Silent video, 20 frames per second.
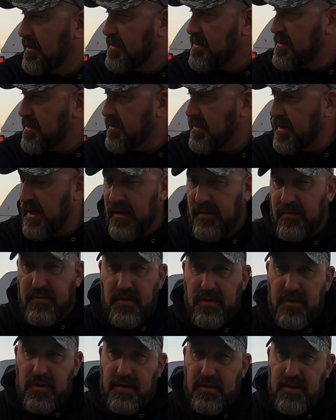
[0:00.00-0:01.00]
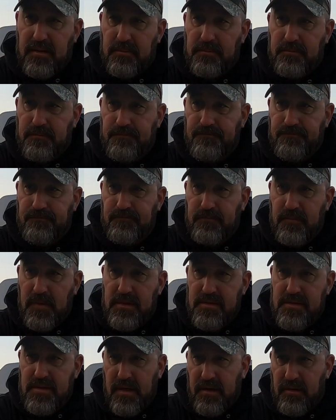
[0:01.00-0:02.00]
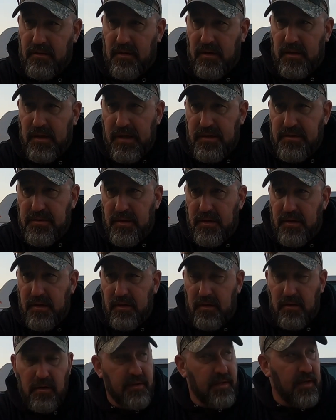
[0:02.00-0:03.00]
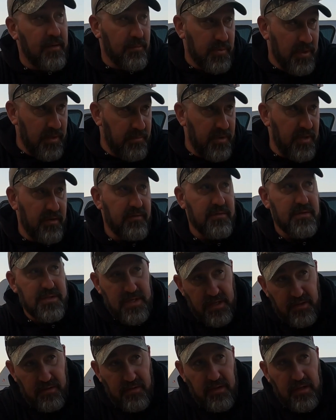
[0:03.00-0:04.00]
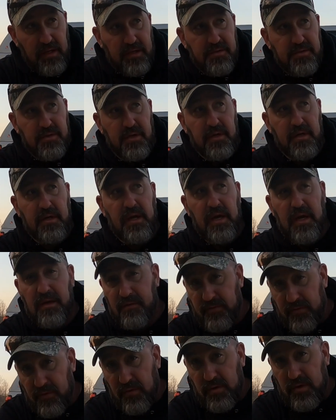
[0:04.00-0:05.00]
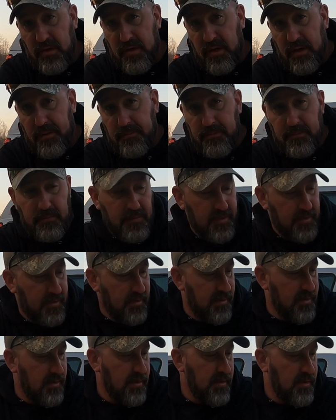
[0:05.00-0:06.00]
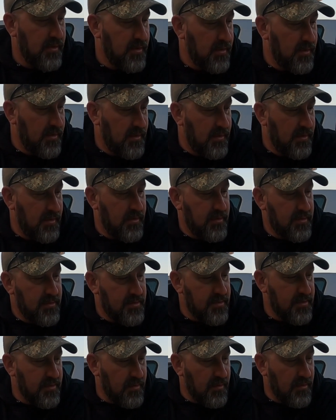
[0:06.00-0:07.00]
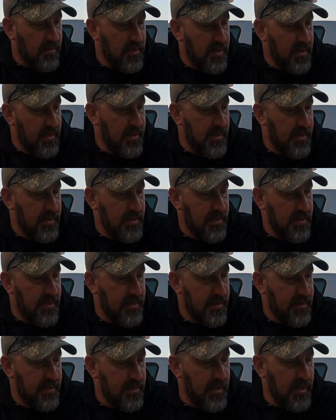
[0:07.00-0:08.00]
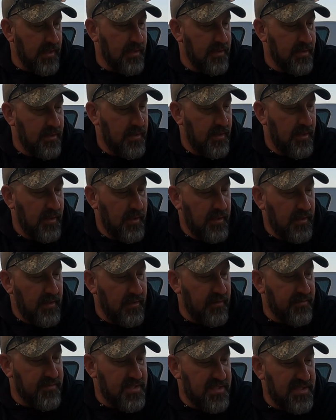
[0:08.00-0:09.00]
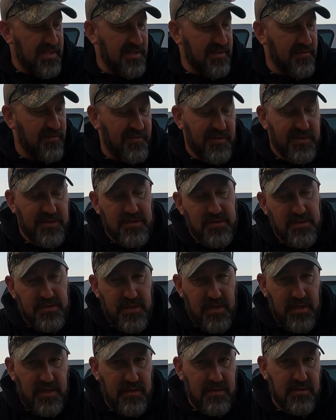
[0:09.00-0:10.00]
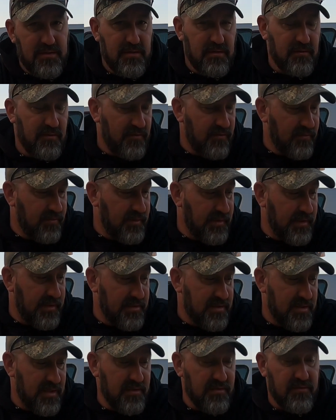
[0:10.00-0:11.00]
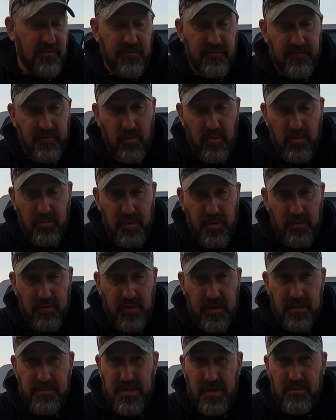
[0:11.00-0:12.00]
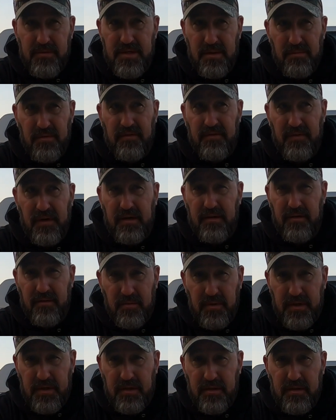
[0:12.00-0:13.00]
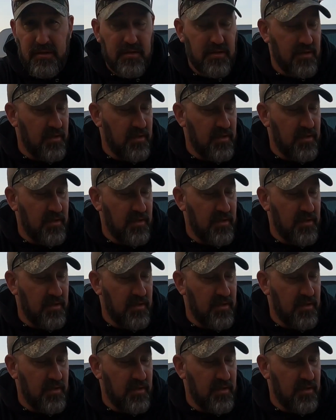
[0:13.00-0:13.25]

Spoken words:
So they have standard electric, or they have primitive, standard electric, and full hookup. So yeah, they have 6 fishing jetties. That says 4 boat ramps. I was able to find 3.